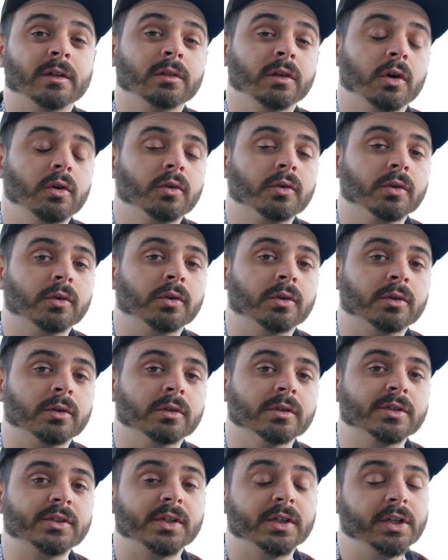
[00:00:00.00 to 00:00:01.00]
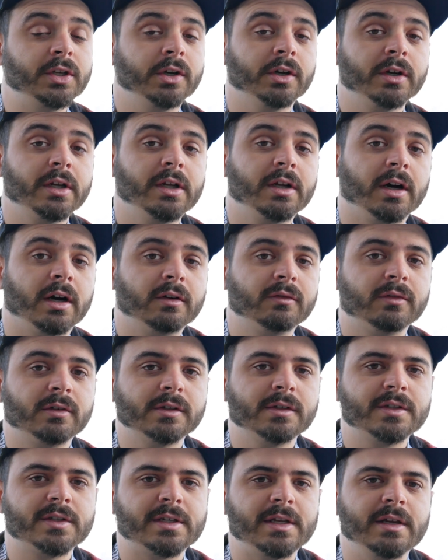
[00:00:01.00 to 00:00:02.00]
the local security
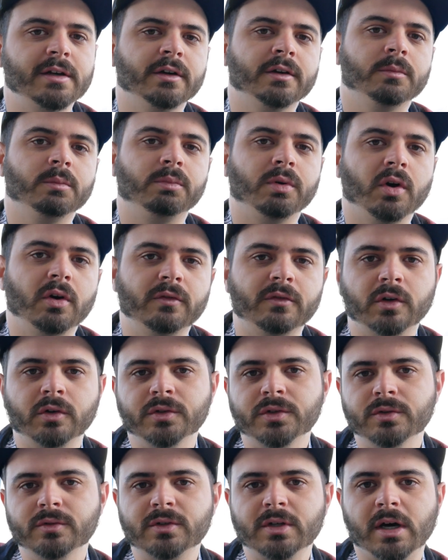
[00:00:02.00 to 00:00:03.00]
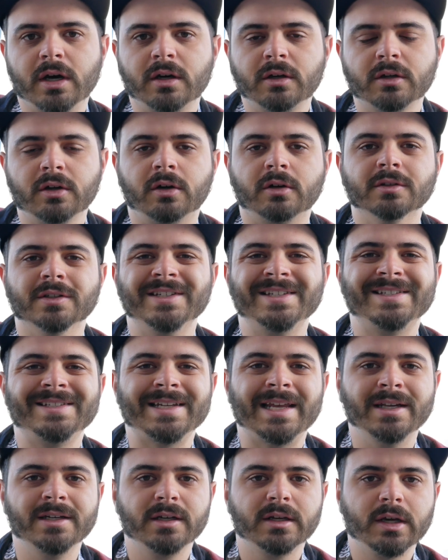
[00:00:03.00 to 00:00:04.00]
conference here in Provo, Utah called
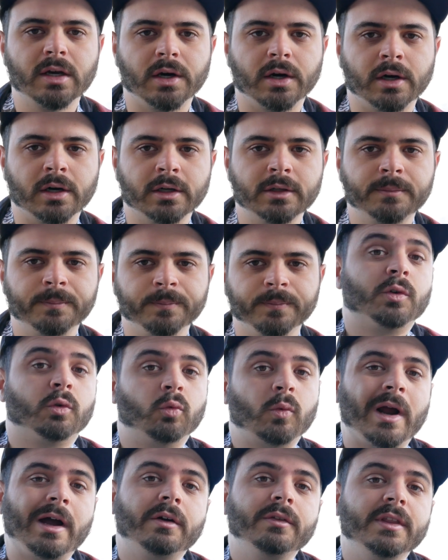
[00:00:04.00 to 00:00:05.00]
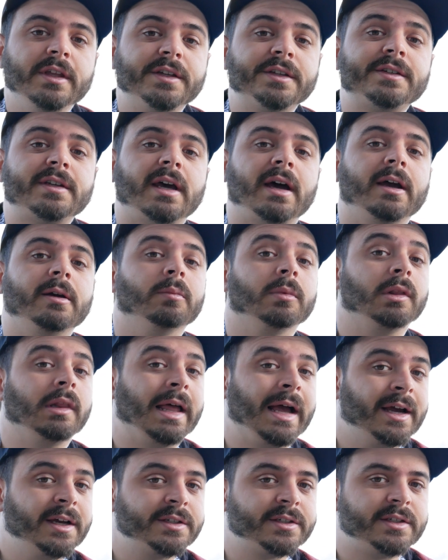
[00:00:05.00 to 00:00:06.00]
Saint Con. Around this time
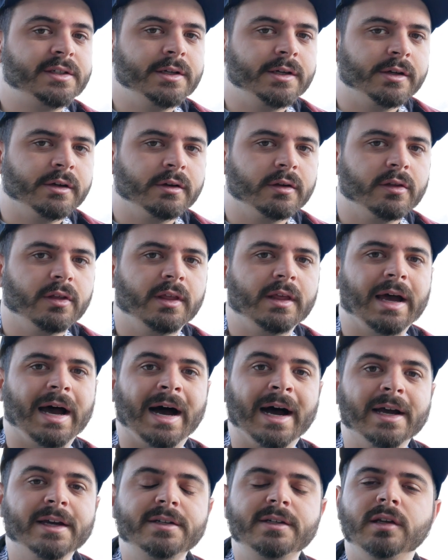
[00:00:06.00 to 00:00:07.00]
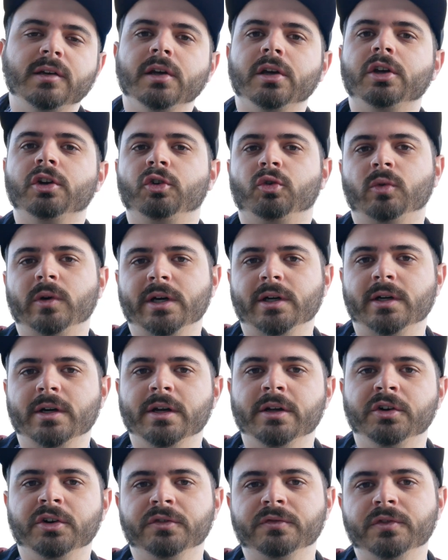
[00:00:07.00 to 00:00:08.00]
last year that I did a career
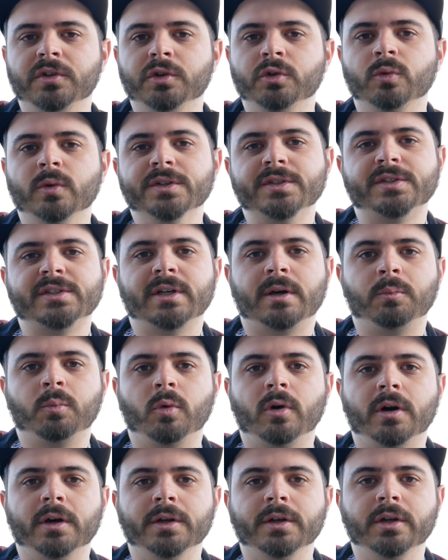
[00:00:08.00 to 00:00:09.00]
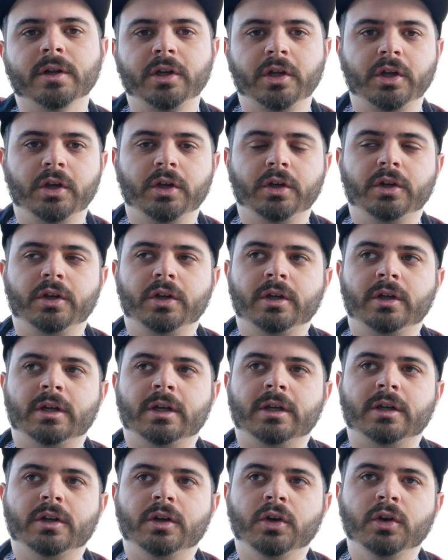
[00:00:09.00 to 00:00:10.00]
interview with someone
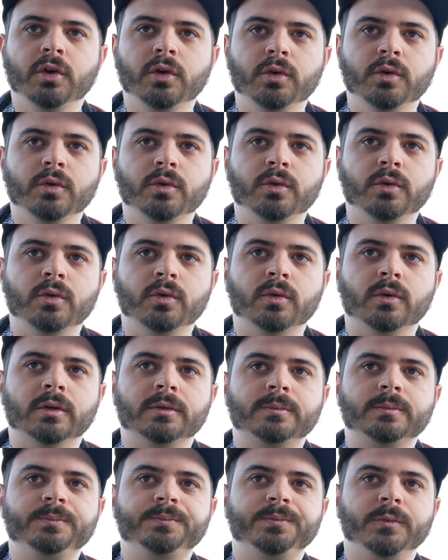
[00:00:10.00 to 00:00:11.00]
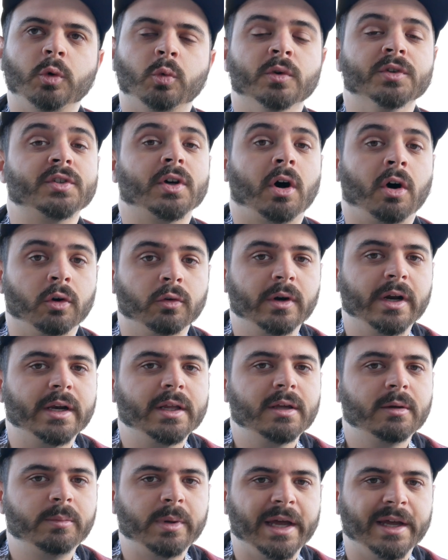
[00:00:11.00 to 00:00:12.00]
who was
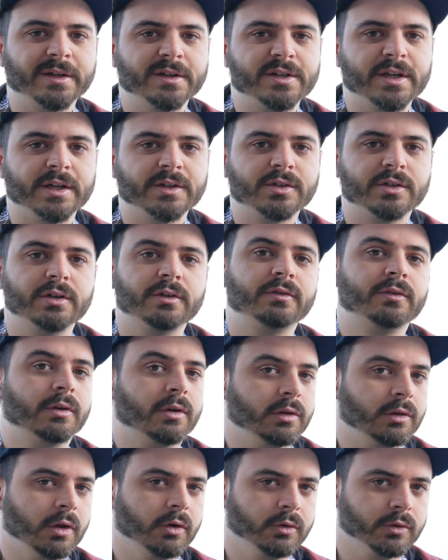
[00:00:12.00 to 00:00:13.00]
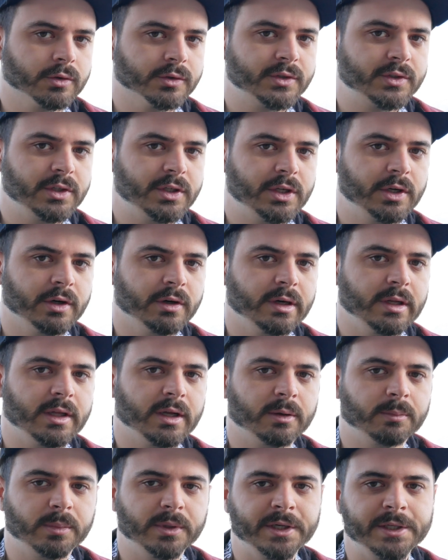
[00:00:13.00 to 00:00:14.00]
already a pen tester for a local security
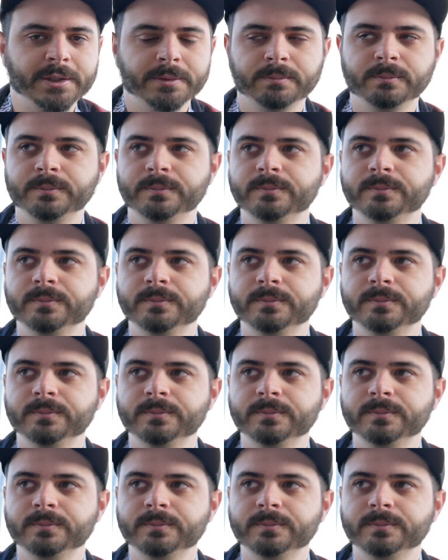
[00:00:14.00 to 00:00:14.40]
company.